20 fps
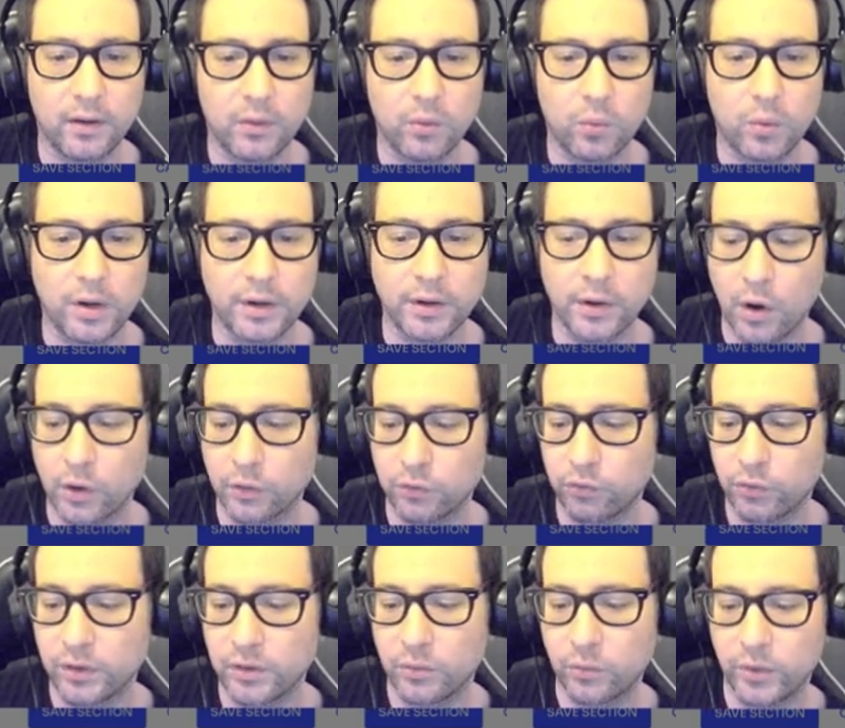
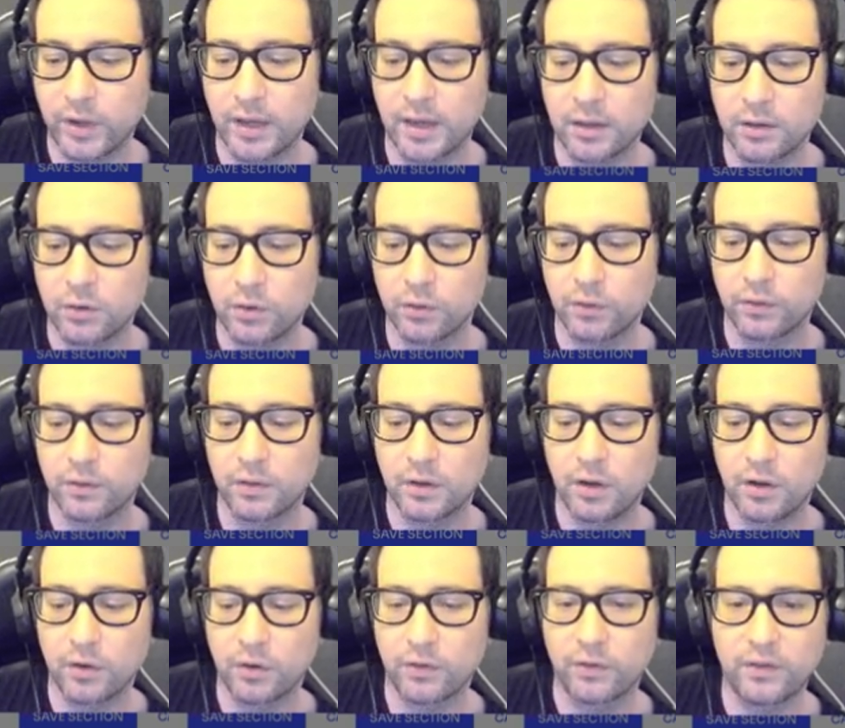100, we can use
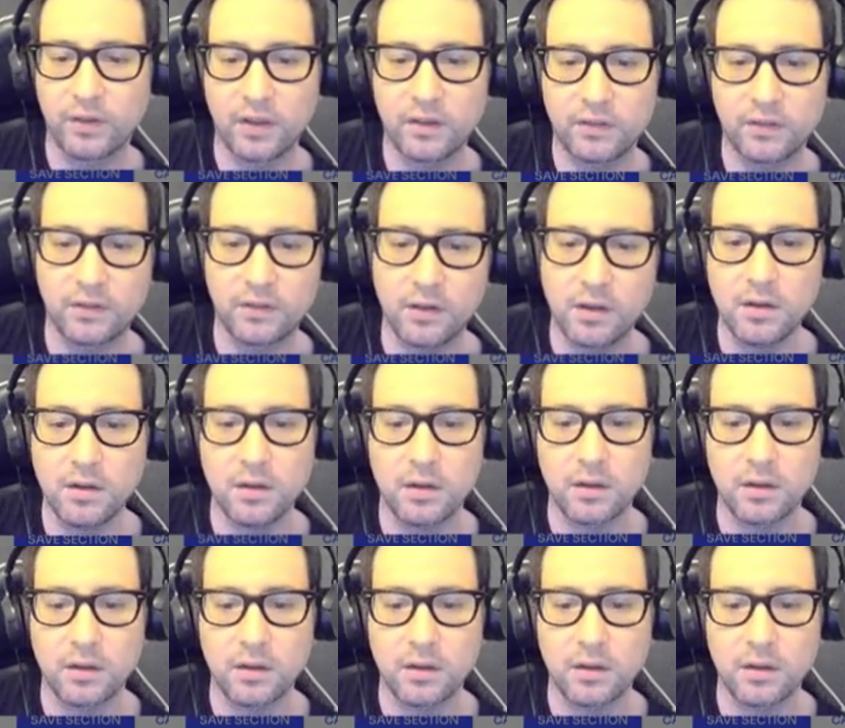here 60.